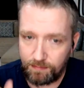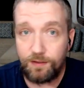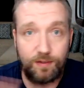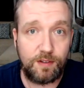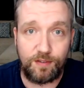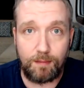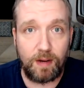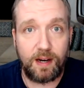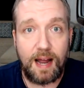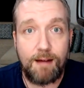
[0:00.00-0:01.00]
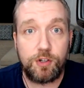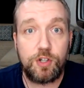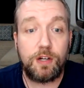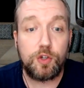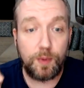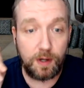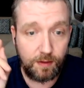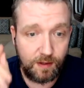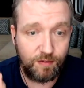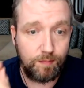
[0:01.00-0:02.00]
He seemed like an average teacher. But
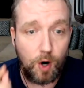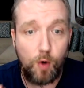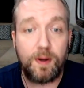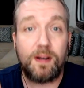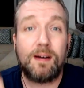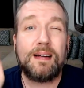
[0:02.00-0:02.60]
at this moment,